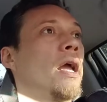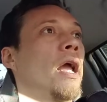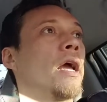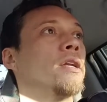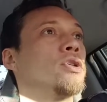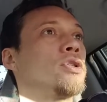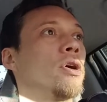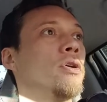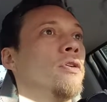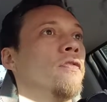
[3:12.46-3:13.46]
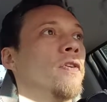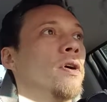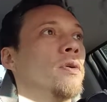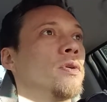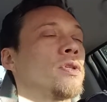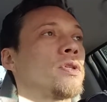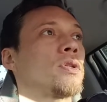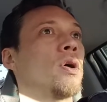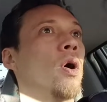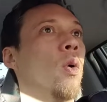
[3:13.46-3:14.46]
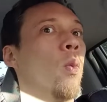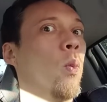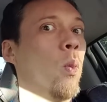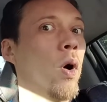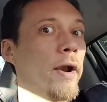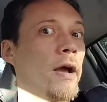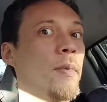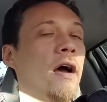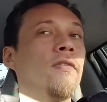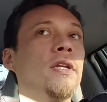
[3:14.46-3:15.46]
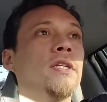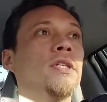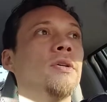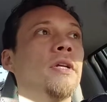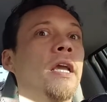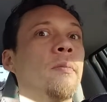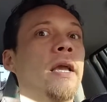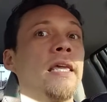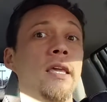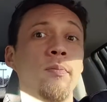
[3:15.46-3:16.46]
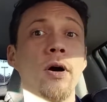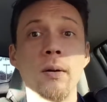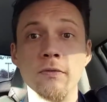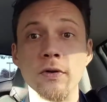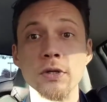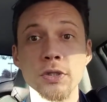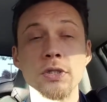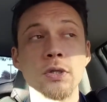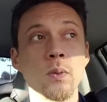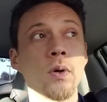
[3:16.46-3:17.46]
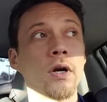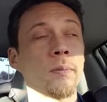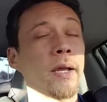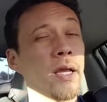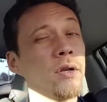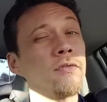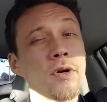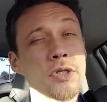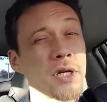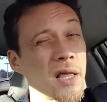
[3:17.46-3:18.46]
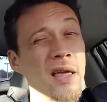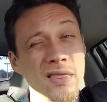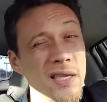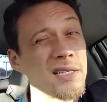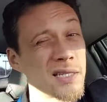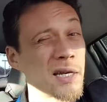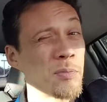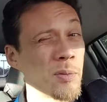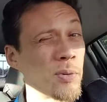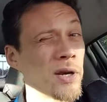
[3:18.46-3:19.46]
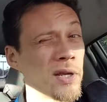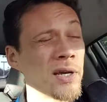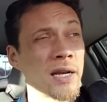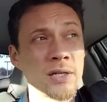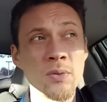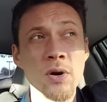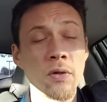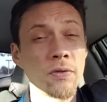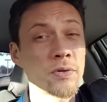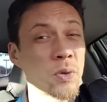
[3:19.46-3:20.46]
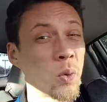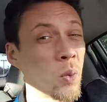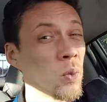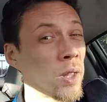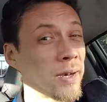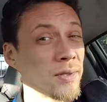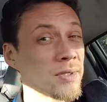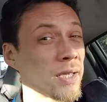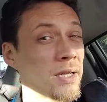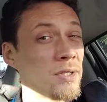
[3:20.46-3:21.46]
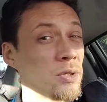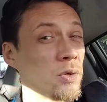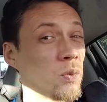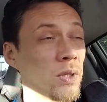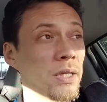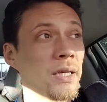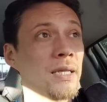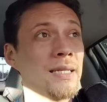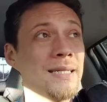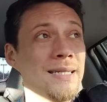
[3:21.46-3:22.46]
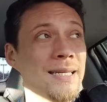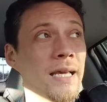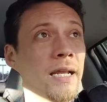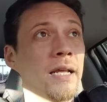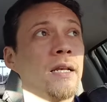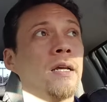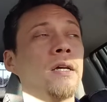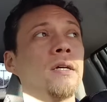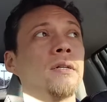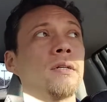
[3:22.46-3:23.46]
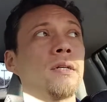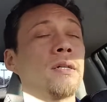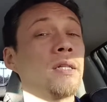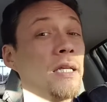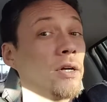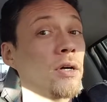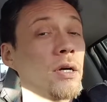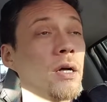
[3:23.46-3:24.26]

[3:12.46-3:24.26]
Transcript: and show you folks what I'm having to do to get my EPUB version to work. My Kindle version I think is going to be pretty good. I don't know that there's a whole lot else I can do to really get it cleaner.